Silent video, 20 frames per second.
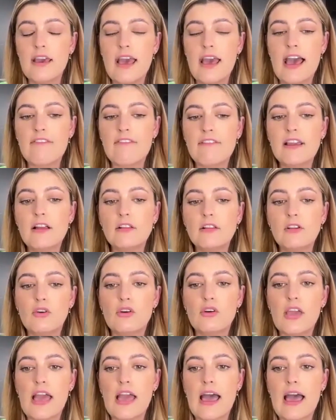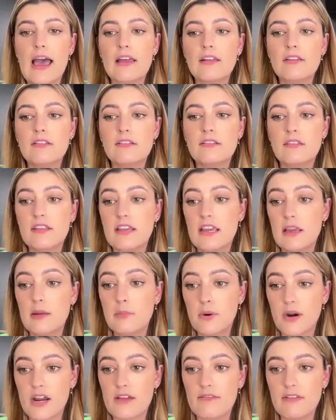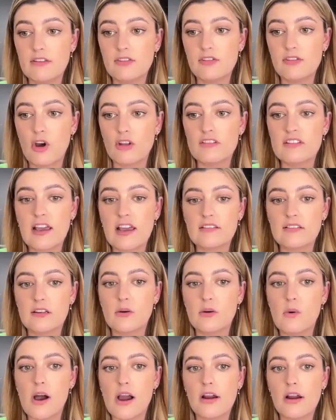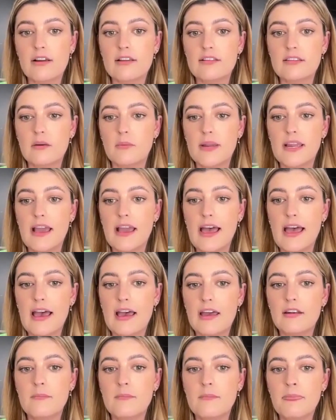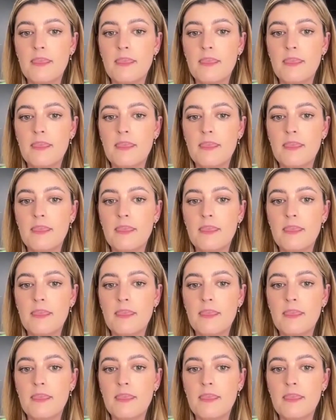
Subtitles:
having a look at the previous contact inquiries that we had.